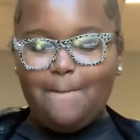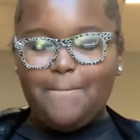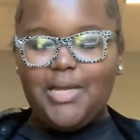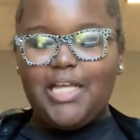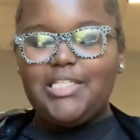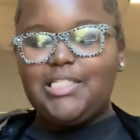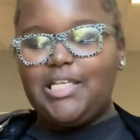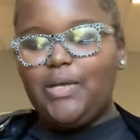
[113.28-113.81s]

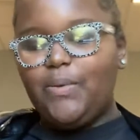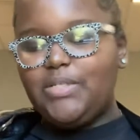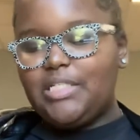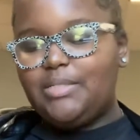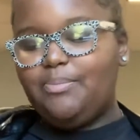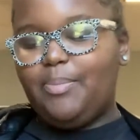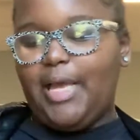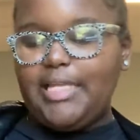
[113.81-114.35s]
a sequence
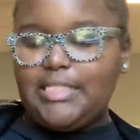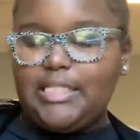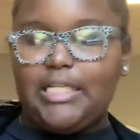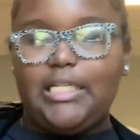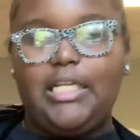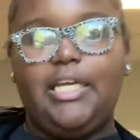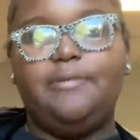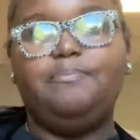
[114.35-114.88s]
is
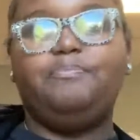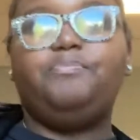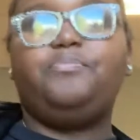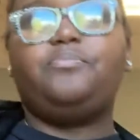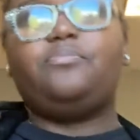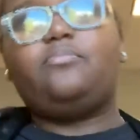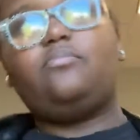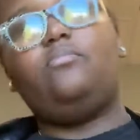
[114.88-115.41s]
basically,
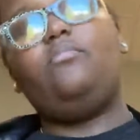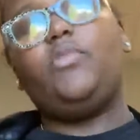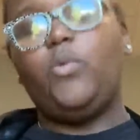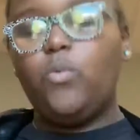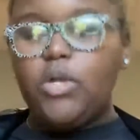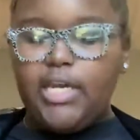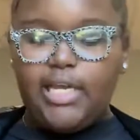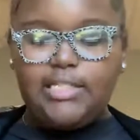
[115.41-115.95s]

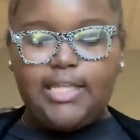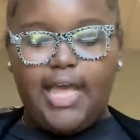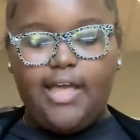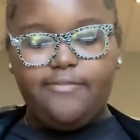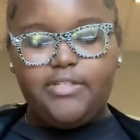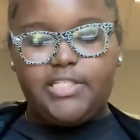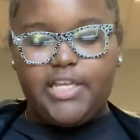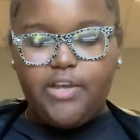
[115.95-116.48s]
well, next I
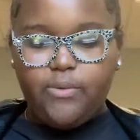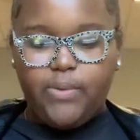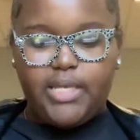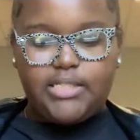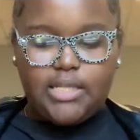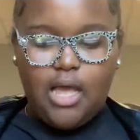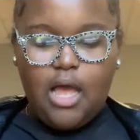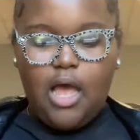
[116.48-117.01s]
have sequence,